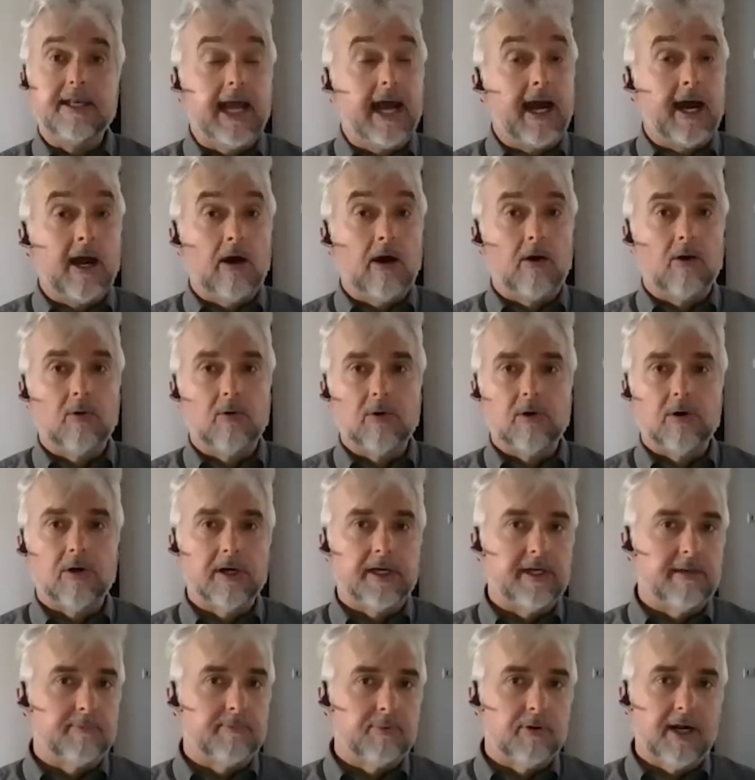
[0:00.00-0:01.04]
And now
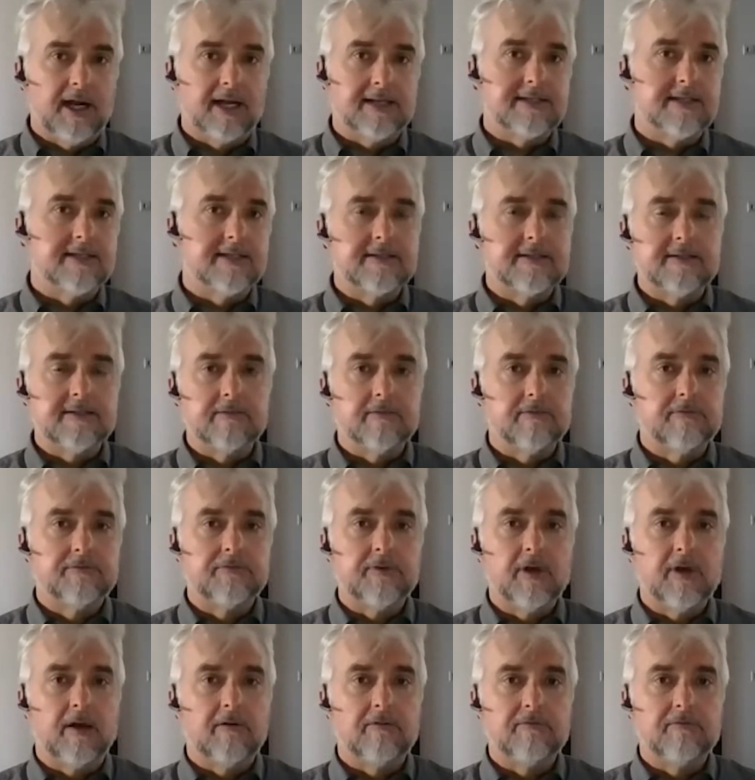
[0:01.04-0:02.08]
we're in the process of,
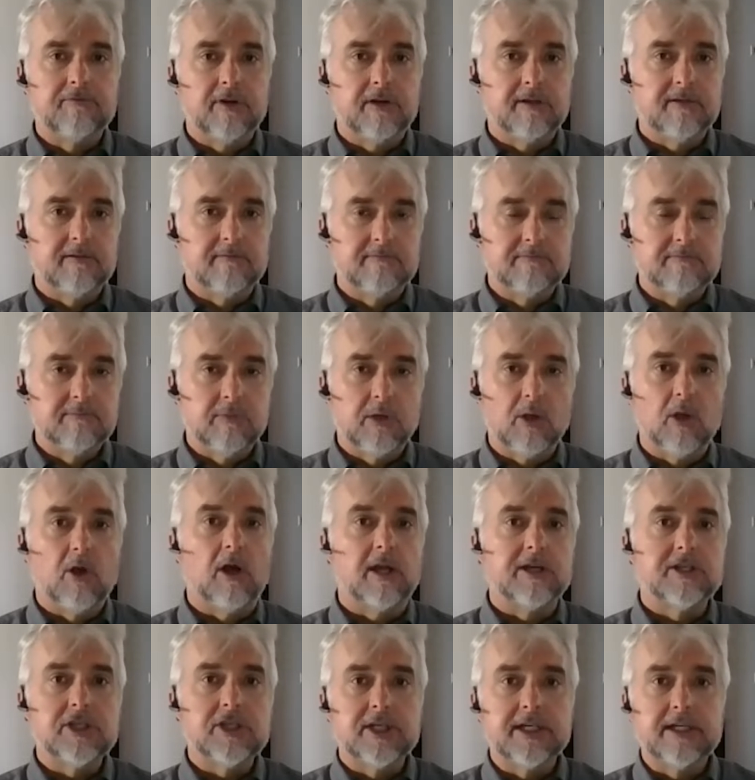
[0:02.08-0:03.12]
of the
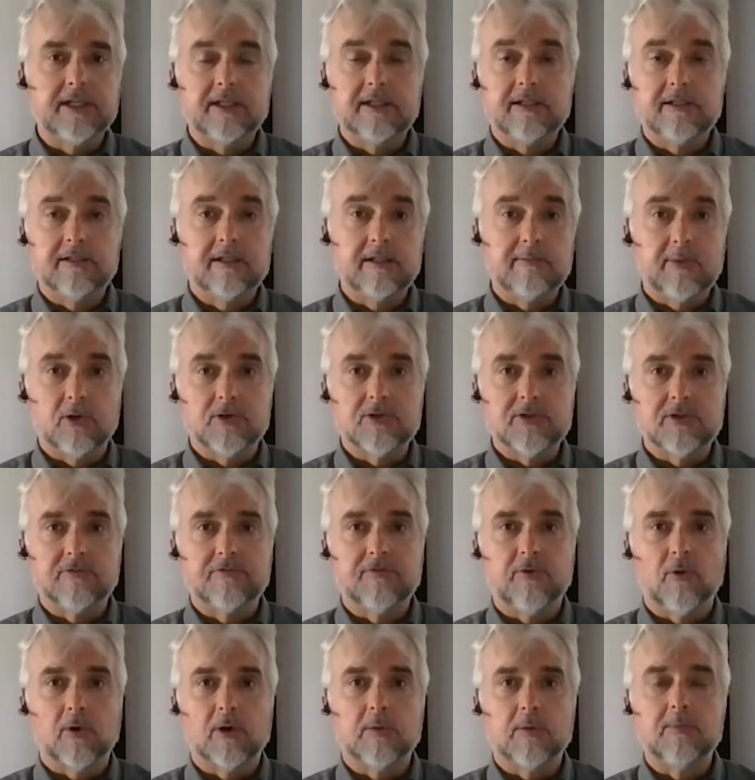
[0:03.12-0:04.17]
launching the most
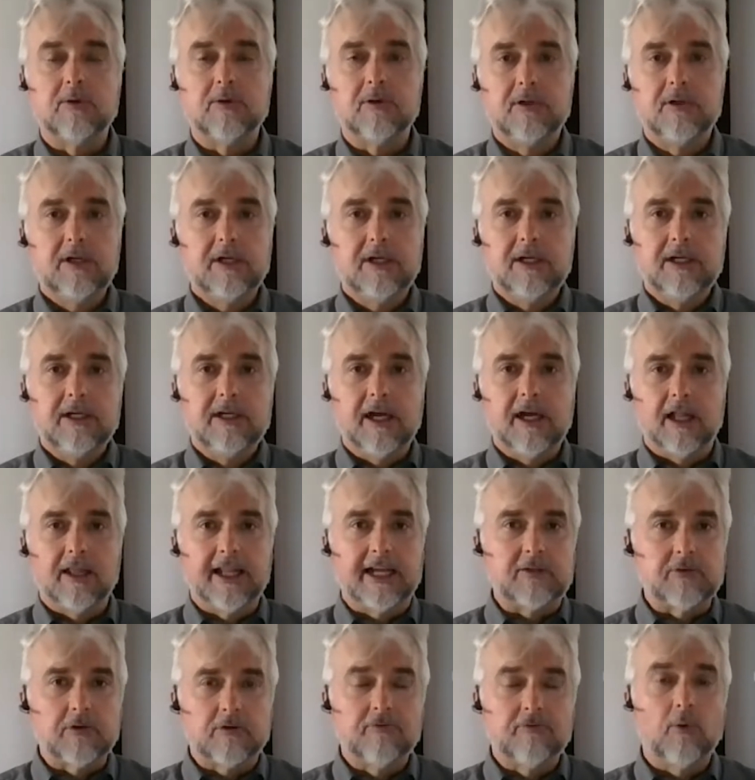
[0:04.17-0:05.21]
affordable
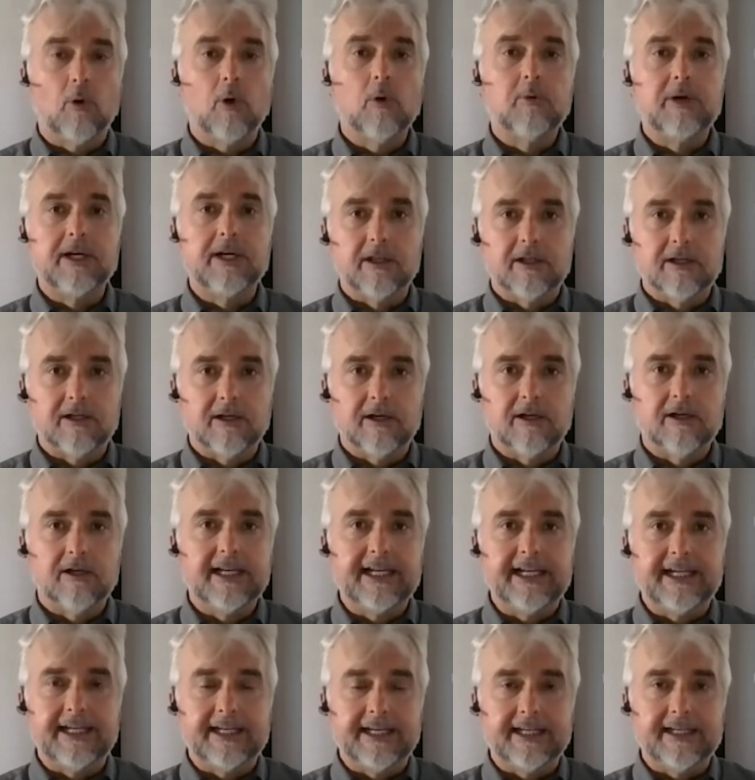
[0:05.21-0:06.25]
electric
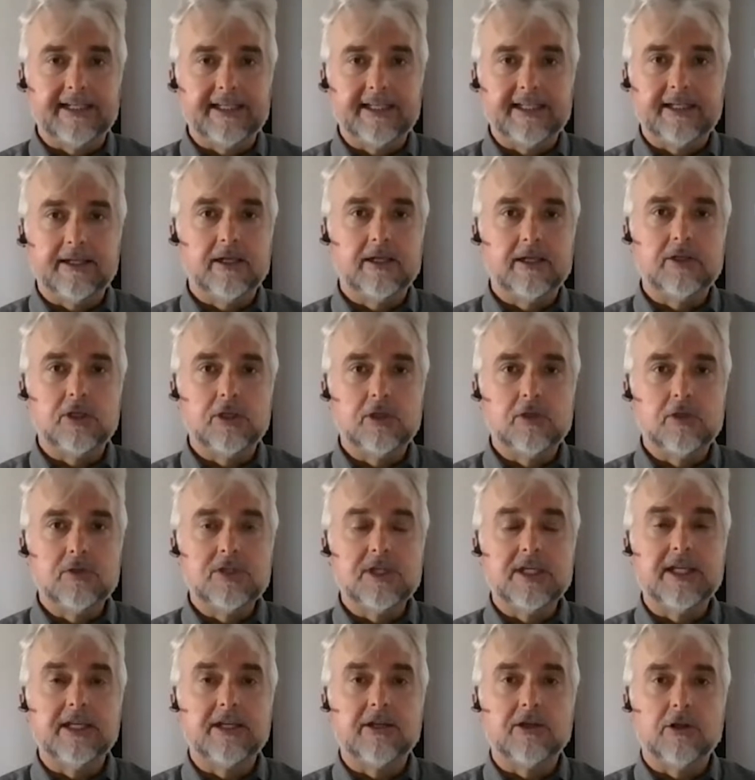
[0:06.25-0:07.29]
four-wheeler in India
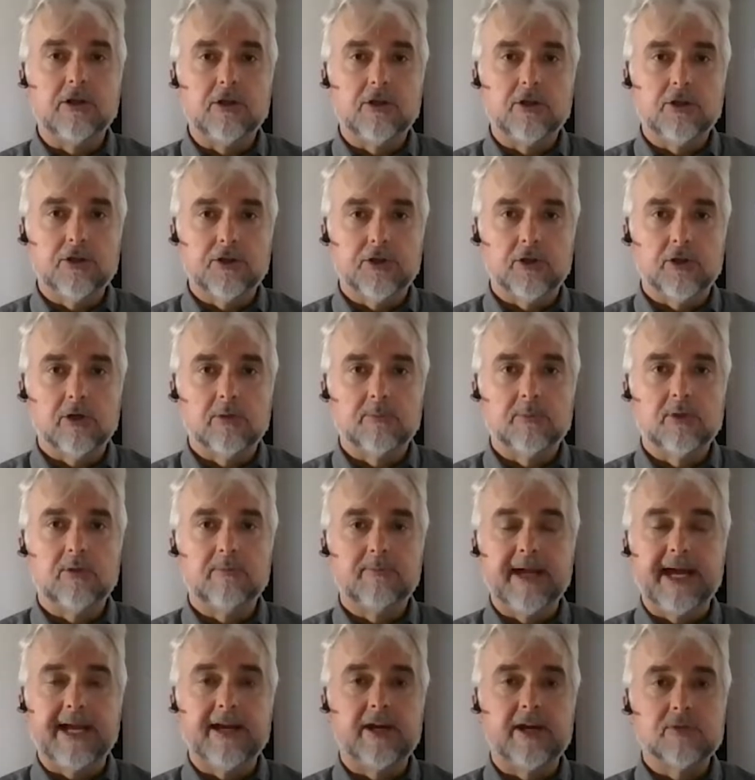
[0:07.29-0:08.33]
using thermal
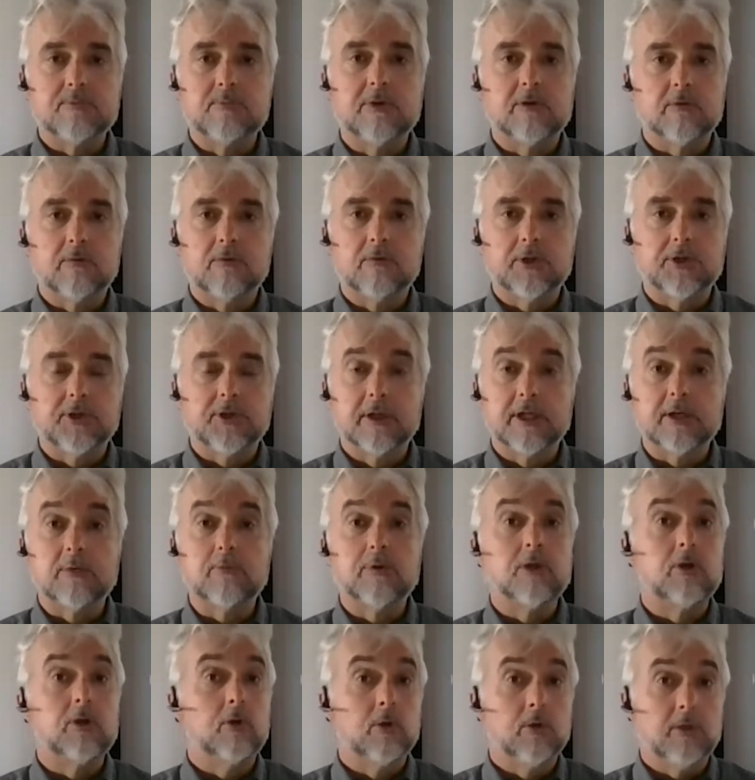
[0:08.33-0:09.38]
management with
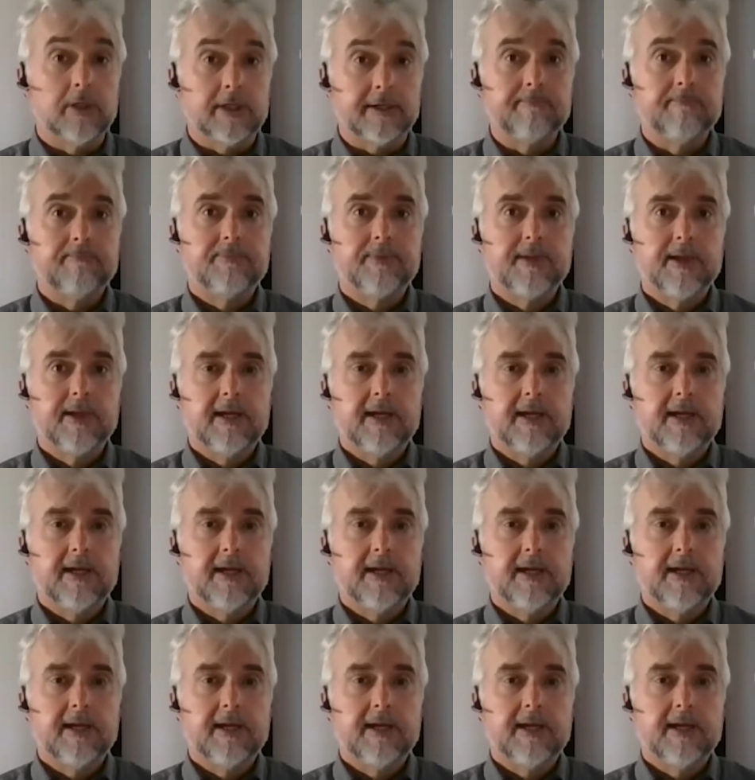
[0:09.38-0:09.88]
liquid cooling.